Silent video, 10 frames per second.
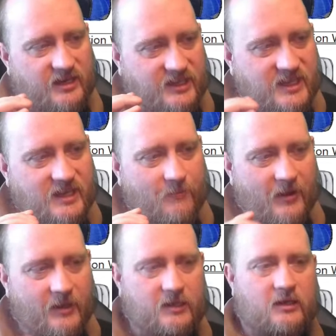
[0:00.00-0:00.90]

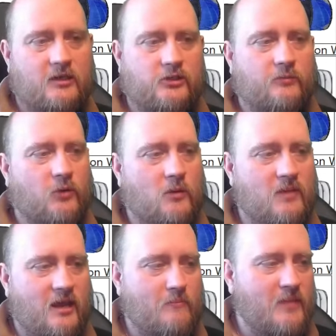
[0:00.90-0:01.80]
deeper, I should
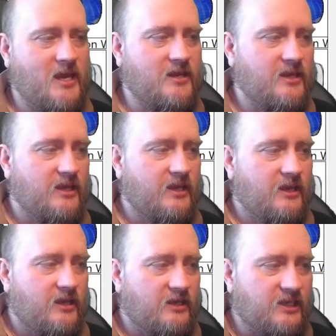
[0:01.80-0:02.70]
probably have made
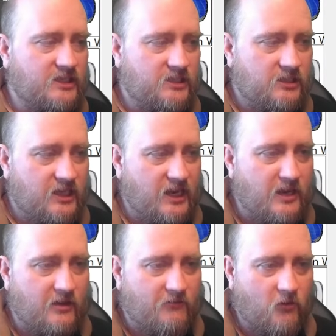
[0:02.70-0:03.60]
this
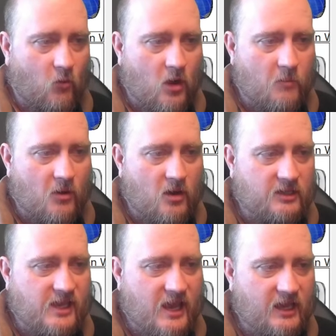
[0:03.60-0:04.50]
inner floor part
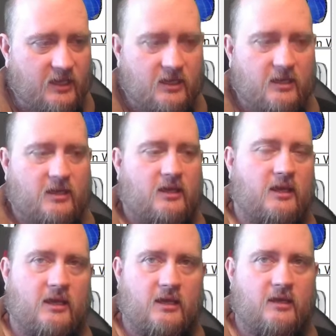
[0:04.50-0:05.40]
here
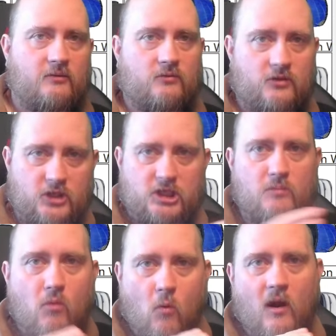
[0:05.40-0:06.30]

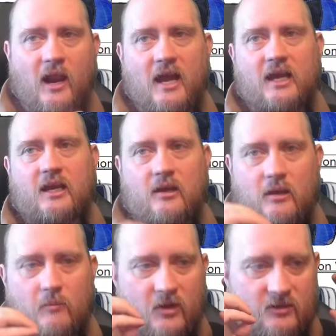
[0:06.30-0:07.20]
smaller,
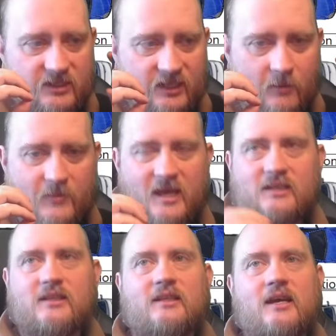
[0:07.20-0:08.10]
because that
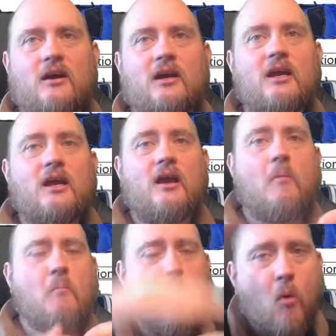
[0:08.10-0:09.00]
appears that there are
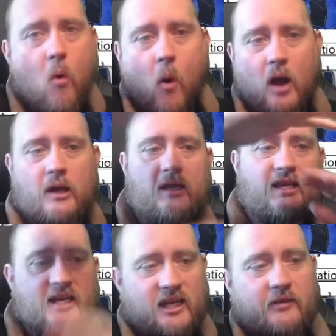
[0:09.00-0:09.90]
more
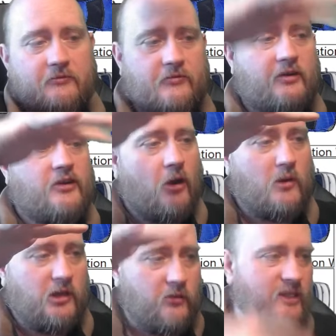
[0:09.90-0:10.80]
cliff
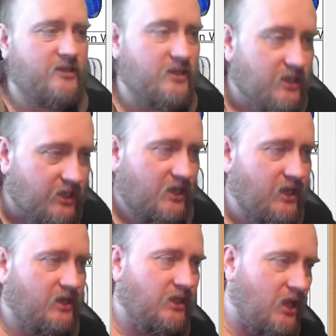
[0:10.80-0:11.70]
down to it.
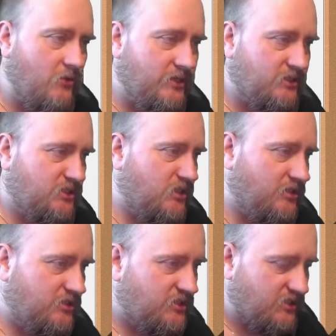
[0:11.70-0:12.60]
Right now, it's
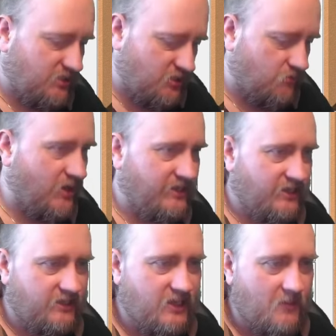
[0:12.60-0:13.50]
not quite
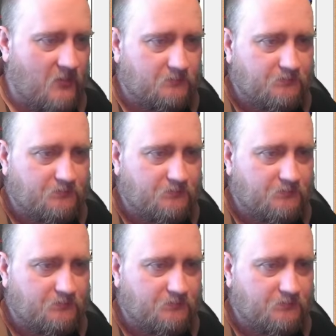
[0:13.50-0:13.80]
that deep.